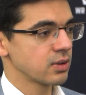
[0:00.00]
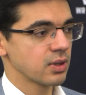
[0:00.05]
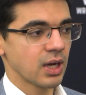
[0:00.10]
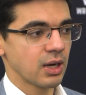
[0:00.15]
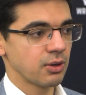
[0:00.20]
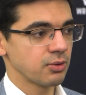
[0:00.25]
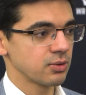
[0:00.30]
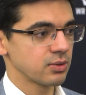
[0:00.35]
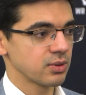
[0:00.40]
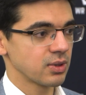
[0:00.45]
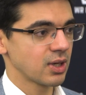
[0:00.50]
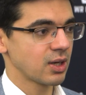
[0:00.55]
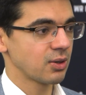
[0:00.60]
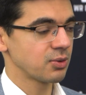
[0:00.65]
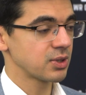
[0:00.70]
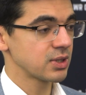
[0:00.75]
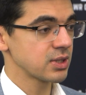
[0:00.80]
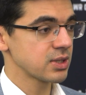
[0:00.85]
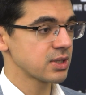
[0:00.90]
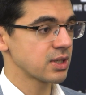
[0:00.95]
how
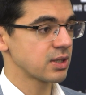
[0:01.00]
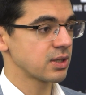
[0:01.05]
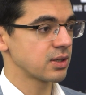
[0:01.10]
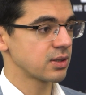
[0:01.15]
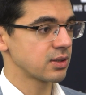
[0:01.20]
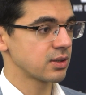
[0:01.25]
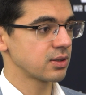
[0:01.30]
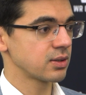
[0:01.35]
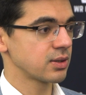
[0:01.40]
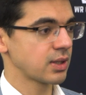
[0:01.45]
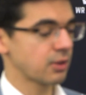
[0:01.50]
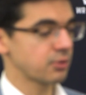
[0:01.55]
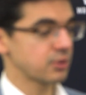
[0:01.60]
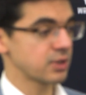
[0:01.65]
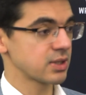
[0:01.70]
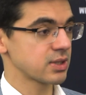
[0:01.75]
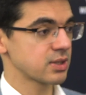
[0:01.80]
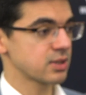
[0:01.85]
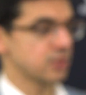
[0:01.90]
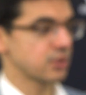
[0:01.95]
it is
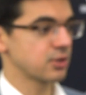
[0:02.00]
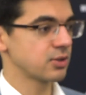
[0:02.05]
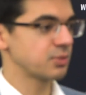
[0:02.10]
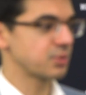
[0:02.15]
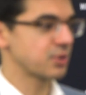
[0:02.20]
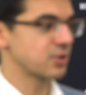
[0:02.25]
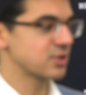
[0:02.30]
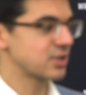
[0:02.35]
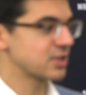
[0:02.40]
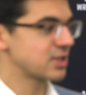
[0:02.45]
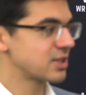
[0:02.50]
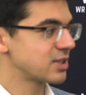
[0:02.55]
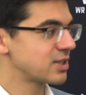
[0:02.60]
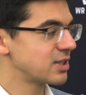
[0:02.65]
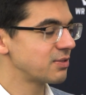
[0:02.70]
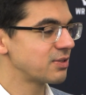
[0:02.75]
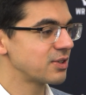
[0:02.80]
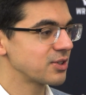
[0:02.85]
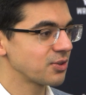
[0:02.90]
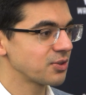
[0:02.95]
nowadays, because it's
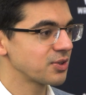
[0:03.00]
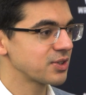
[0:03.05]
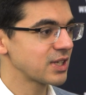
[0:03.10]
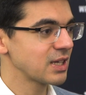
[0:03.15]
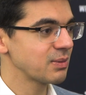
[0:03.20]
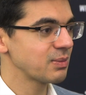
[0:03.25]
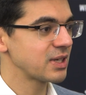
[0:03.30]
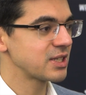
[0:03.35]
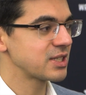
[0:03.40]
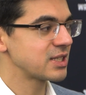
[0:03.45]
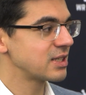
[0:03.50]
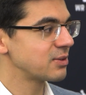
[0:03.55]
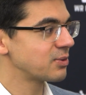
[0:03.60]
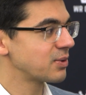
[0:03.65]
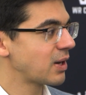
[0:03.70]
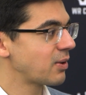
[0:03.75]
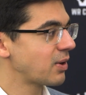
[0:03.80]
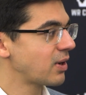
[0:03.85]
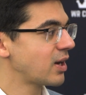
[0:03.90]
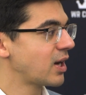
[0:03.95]
different all the time. I see
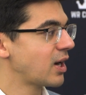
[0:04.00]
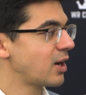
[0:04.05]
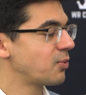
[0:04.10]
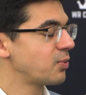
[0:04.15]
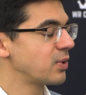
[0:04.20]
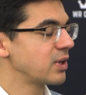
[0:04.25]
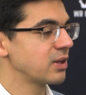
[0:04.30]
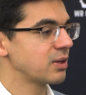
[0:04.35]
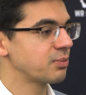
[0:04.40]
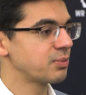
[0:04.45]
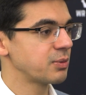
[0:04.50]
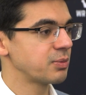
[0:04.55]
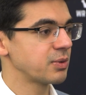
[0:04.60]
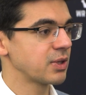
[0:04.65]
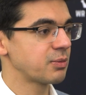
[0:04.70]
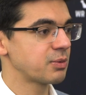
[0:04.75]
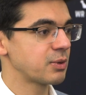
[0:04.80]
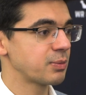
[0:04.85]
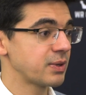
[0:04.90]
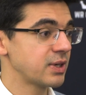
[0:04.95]
how well people
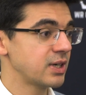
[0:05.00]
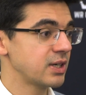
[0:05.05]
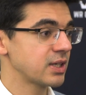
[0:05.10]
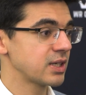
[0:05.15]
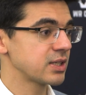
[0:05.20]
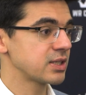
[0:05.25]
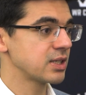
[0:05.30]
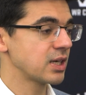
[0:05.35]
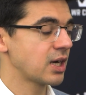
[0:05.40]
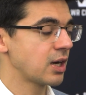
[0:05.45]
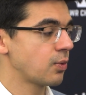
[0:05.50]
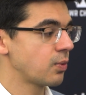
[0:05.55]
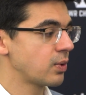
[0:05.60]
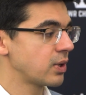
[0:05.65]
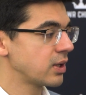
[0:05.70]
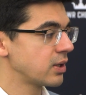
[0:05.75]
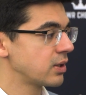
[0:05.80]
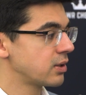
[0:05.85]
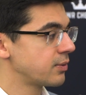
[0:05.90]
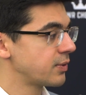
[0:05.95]
are prepared. I see how
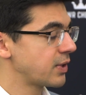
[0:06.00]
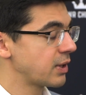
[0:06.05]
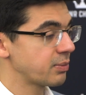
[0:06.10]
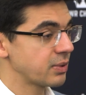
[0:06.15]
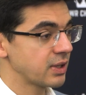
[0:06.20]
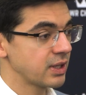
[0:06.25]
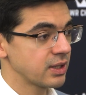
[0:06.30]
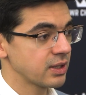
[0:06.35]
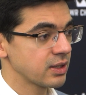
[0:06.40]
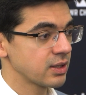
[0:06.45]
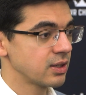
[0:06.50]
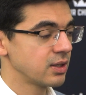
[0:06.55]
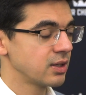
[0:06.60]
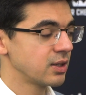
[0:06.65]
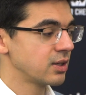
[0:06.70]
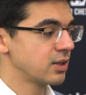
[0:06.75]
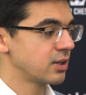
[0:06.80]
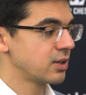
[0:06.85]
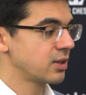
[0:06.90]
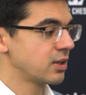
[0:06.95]
well they're playing.
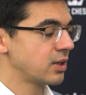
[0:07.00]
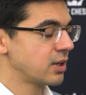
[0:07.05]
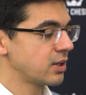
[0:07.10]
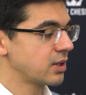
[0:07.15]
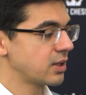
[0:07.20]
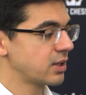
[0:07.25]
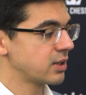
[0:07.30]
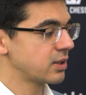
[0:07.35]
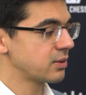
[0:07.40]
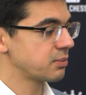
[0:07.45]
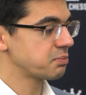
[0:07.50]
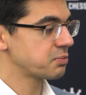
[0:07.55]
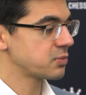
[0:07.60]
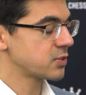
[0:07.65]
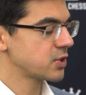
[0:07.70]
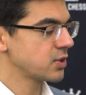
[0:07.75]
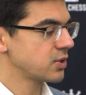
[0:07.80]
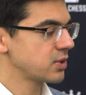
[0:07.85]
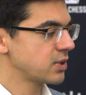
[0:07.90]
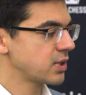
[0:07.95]

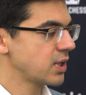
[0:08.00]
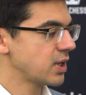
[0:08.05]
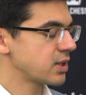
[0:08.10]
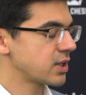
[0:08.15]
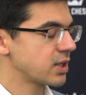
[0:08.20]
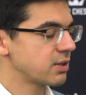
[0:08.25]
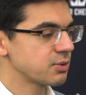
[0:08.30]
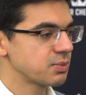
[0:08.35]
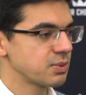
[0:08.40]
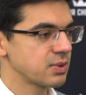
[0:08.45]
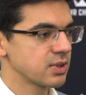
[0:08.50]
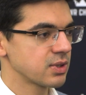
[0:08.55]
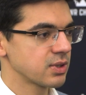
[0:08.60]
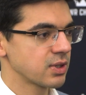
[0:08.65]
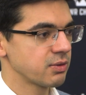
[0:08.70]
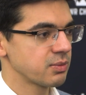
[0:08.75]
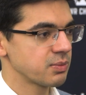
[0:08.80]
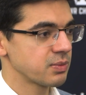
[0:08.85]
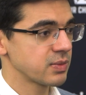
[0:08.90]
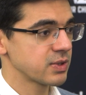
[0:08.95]
It gives
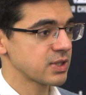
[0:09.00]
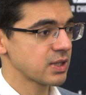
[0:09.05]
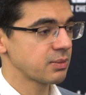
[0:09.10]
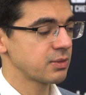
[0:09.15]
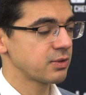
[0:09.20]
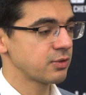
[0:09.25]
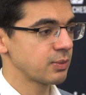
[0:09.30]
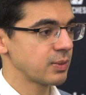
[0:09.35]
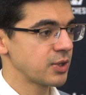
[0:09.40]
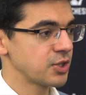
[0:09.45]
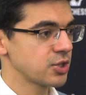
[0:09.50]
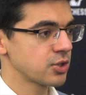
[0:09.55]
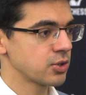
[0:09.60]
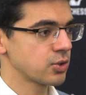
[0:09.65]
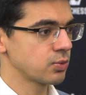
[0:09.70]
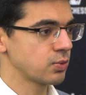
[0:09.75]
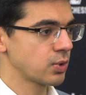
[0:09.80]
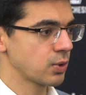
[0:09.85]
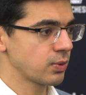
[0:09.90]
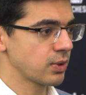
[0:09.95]
me some information
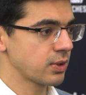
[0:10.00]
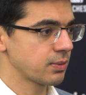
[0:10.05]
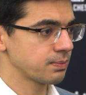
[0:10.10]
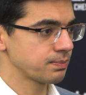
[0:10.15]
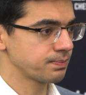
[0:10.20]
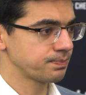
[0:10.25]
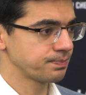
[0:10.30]
to work with.